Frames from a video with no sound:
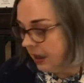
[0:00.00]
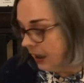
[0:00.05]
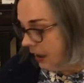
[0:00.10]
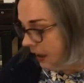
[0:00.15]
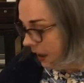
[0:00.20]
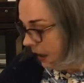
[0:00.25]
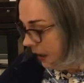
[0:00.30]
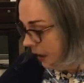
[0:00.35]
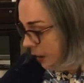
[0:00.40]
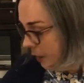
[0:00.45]

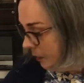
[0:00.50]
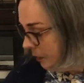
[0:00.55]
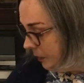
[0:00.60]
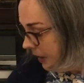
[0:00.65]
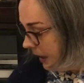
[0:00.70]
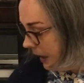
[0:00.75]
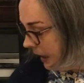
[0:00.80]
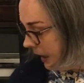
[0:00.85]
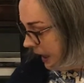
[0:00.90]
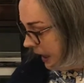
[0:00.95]
I
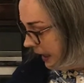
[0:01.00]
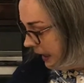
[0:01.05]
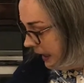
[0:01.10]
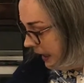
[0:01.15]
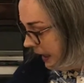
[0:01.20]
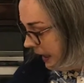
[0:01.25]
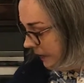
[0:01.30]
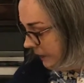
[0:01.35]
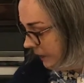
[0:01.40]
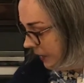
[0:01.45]

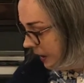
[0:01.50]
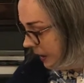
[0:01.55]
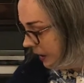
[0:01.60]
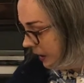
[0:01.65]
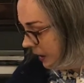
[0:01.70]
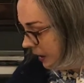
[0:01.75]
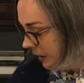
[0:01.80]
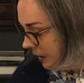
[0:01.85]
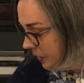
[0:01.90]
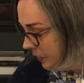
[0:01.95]
have a
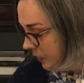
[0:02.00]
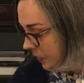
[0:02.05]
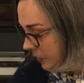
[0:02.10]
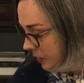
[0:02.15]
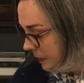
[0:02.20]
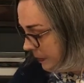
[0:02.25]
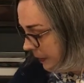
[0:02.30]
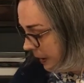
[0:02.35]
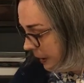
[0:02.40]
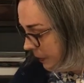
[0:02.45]

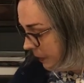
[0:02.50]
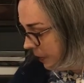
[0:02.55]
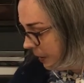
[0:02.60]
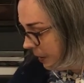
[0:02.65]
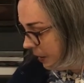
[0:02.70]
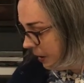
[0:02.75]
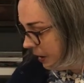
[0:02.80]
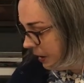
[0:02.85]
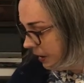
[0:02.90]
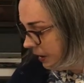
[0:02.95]
newspaper
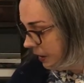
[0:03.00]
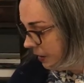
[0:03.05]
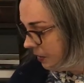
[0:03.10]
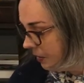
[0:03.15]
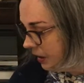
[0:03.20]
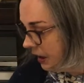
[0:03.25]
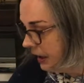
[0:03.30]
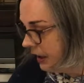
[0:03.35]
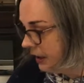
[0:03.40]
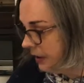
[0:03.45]
article
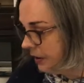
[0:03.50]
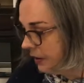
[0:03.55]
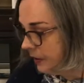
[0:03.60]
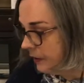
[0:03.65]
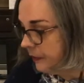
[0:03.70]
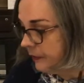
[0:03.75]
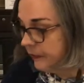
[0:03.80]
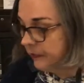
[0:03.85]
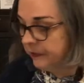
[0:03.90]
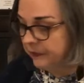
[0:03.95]
here.